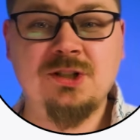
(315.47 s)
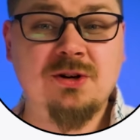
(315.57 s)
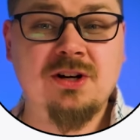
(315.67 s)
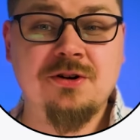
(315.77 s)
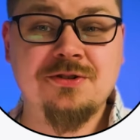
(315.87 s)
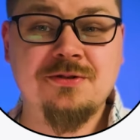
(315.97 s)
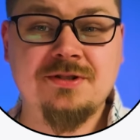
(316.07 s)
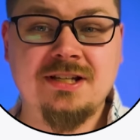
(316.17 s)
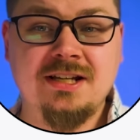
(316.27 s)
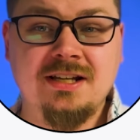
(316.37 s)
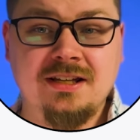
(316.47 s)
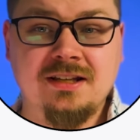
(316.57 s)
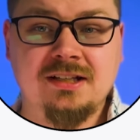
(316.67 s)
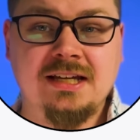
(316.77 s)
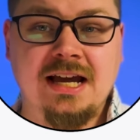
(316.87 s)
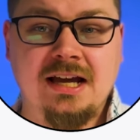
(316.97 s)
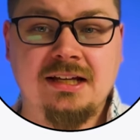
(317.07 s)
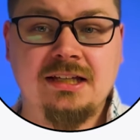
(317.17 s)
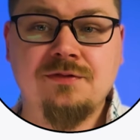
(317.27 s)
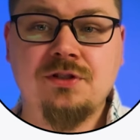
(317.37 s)
You can also see that they
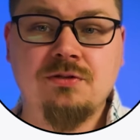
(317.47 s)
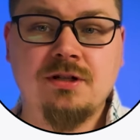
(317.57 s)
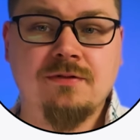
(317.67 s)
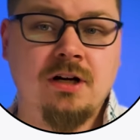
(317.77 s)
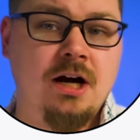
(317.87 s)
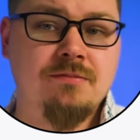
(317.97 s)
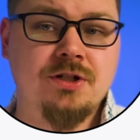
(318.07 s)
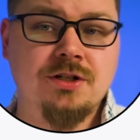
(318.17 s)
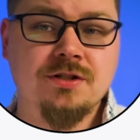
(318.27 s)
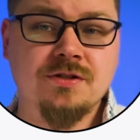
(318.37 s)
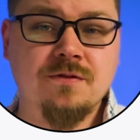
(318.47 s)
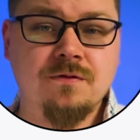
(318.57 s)
give you different options